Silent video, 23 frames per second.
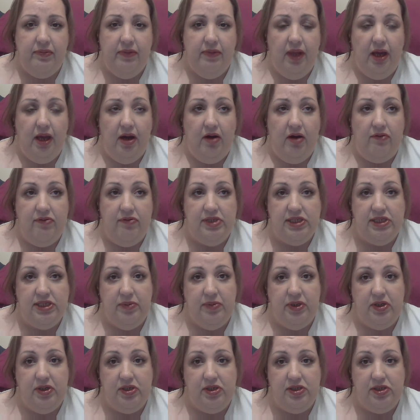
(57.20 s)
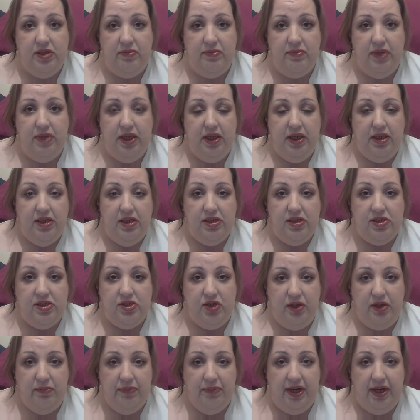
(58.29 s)
Obviously, because I'm stuck
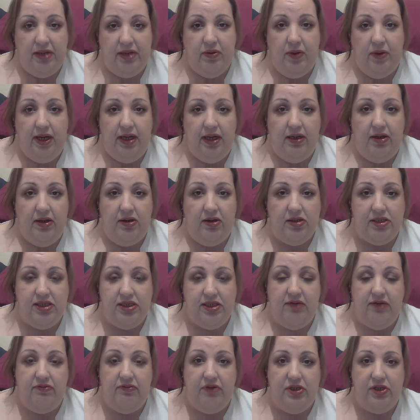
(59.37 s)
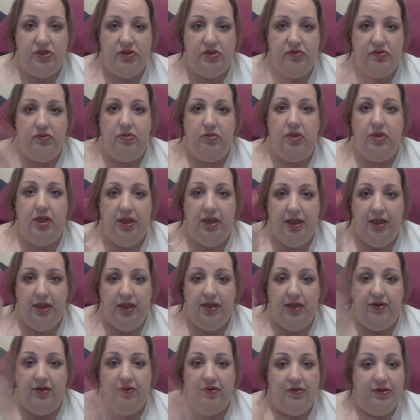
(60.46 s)
in bed quite a lot, if I do, you
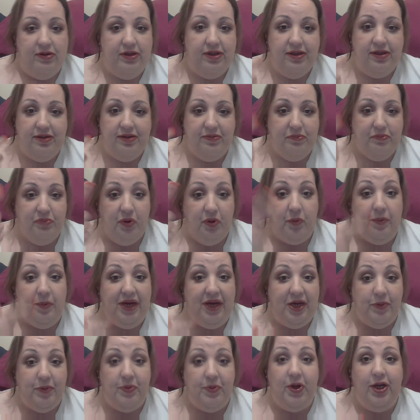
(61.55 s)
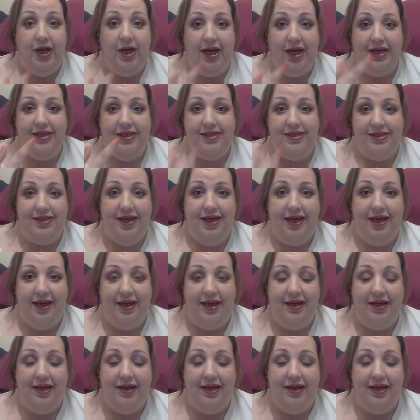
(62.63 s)
know, put makeup on like today,